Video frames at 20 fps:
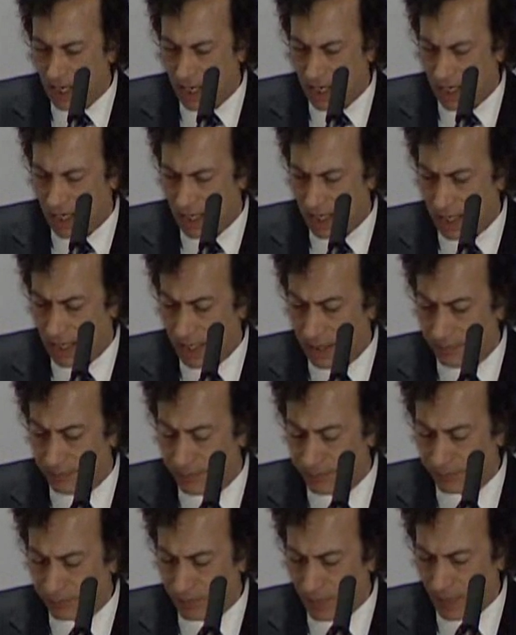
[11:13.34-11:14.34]

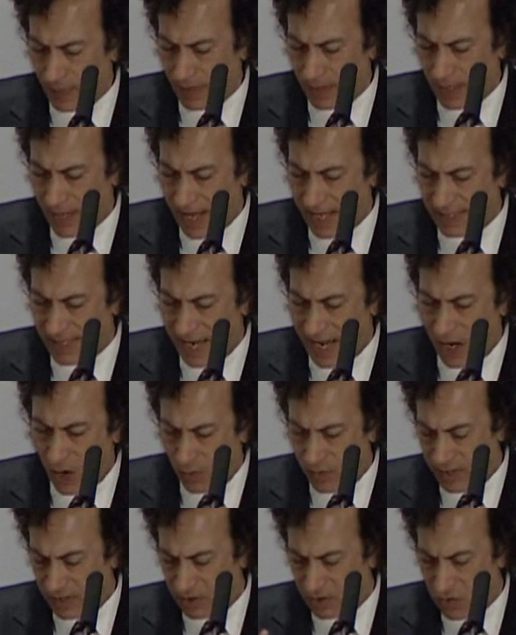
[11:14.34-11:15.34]
And now
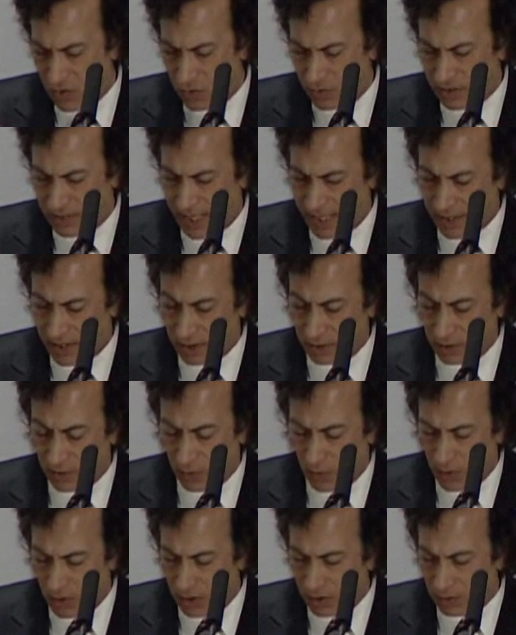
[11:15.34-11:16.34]
this new secular
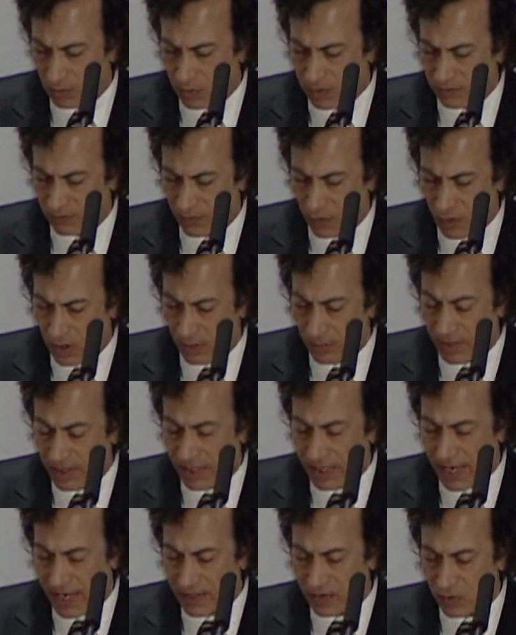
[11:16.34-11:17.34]
world was
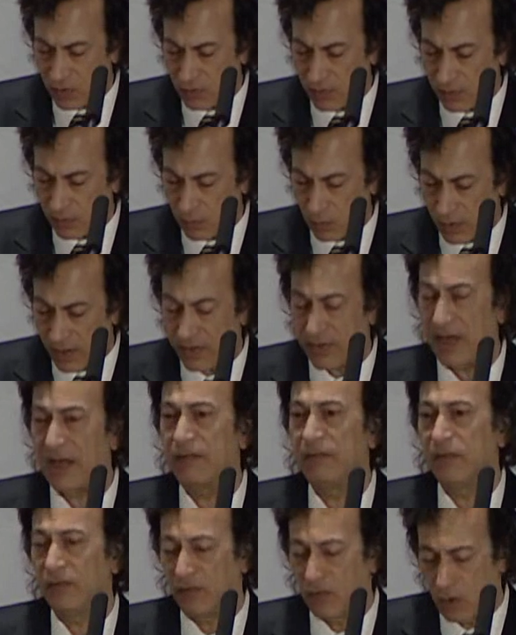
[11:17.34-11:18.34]
forming, and with it
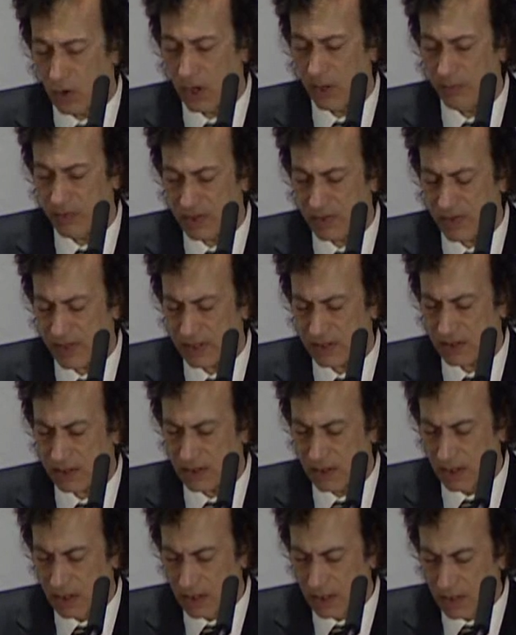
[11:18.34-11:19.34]
formed
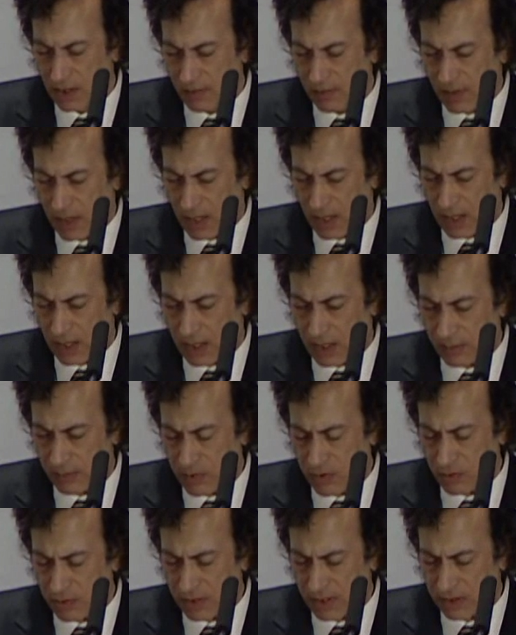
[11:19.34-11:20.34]
this
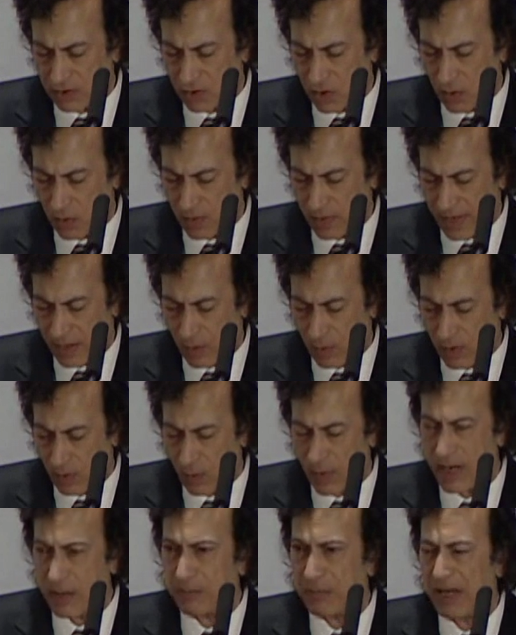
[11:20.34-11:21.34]
music. So they were
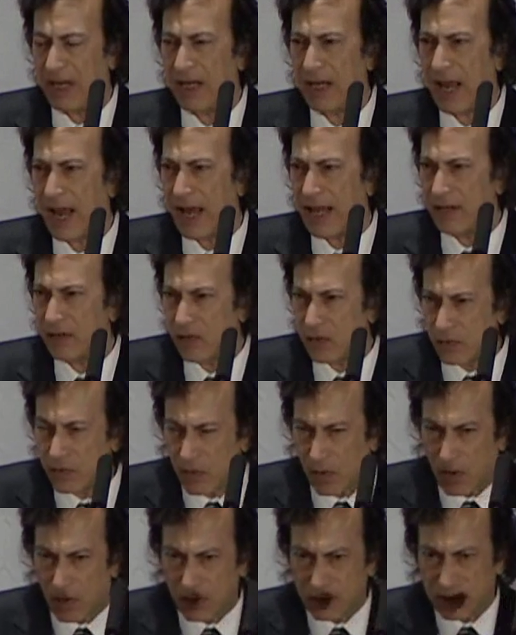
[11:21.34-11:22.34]
weeping, and through
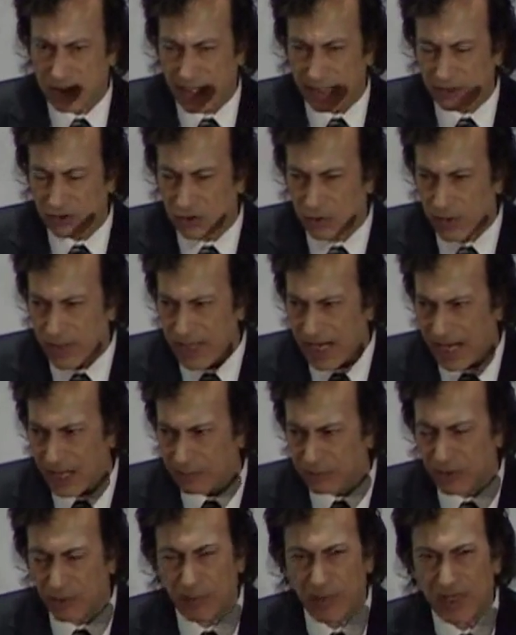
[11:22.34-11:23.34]
the whole century,
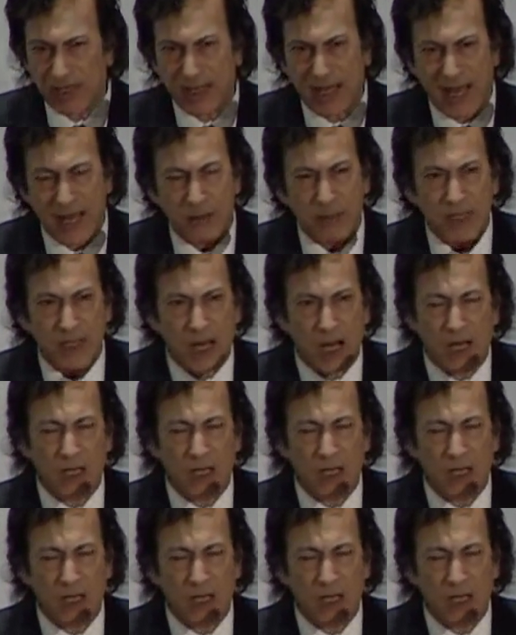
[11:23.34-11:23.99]
opera became